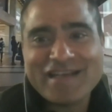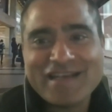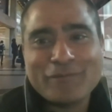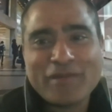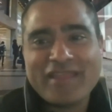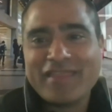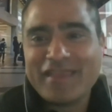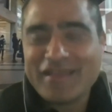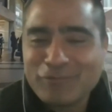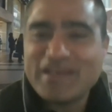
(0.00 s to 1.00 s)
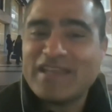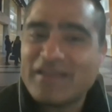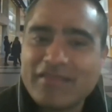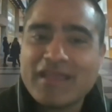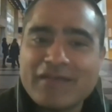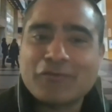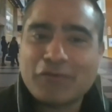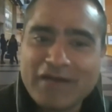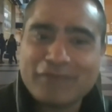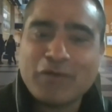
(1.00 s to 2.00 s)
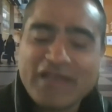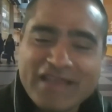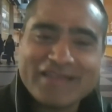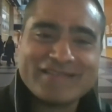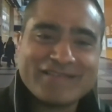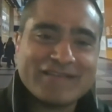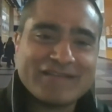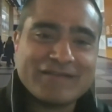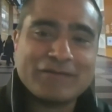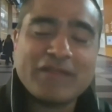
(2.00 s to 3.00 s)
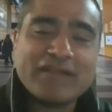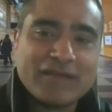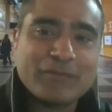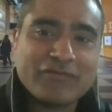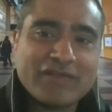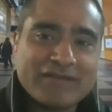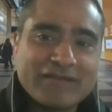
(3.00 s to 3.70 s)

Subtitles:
And I think we need to think of creative ways to do that type of thing.